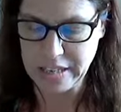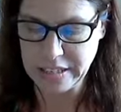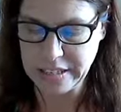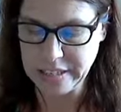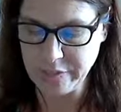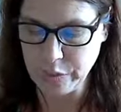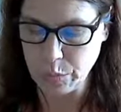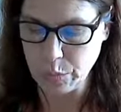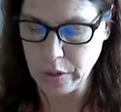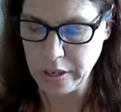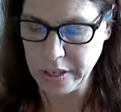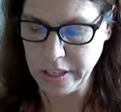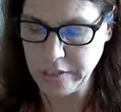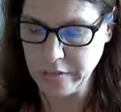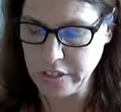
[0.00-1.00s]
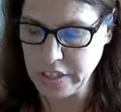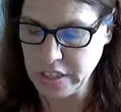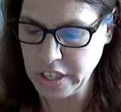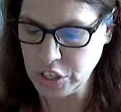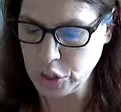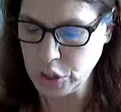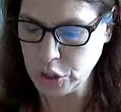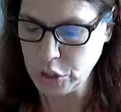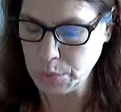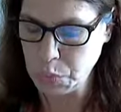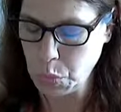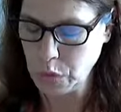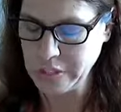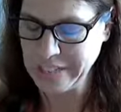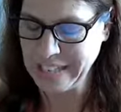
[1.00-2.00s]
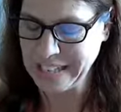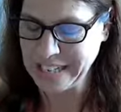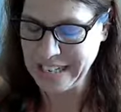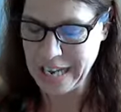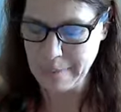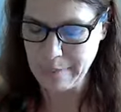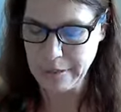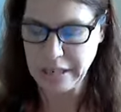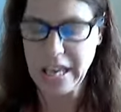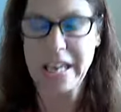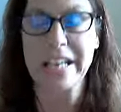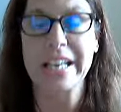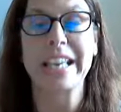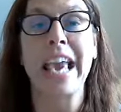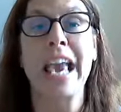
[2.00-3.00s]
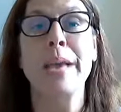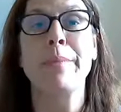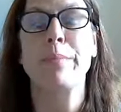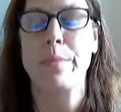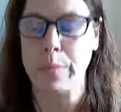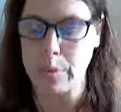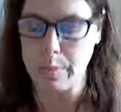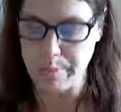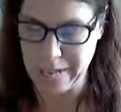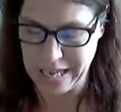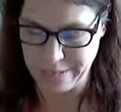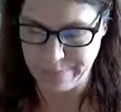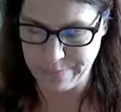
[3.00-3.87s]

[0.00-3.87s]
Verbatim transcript: and leave the running of the nation to more dynamic and capable men.